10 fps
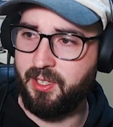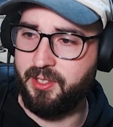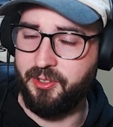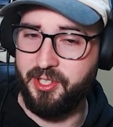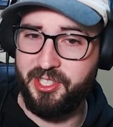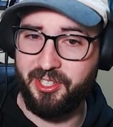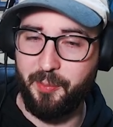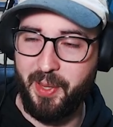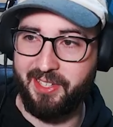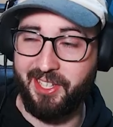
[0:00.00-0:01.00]
Dude, is she gonna
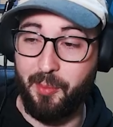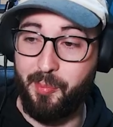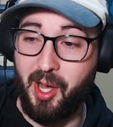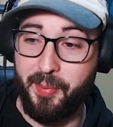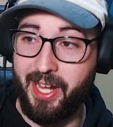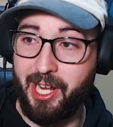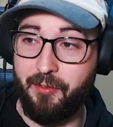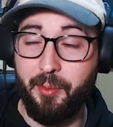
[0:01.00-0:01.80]
make like a puppet out of him?